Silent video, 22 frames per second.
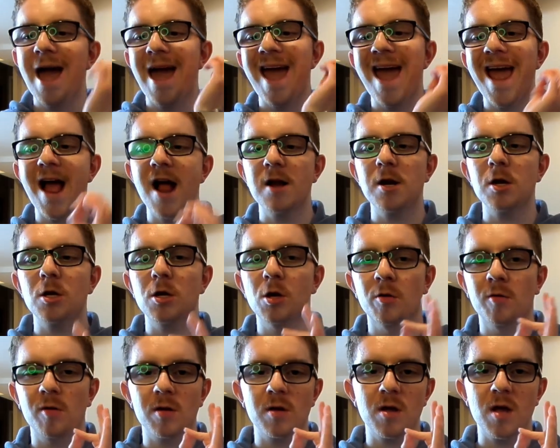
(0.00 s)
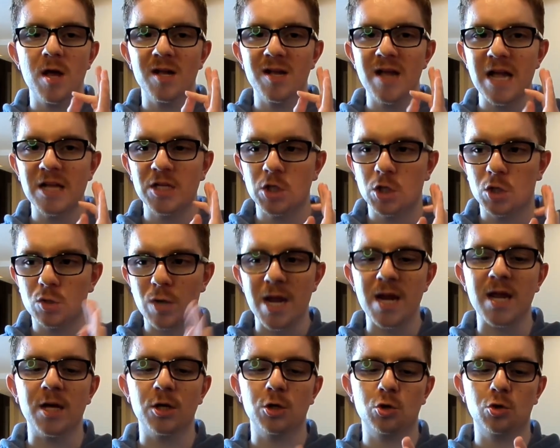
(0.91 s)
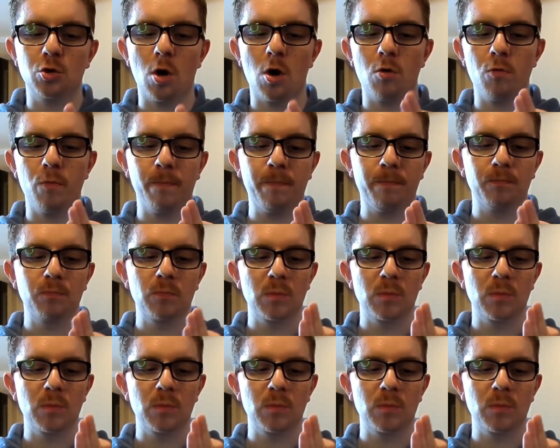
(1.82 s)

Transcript: And it's a great intro.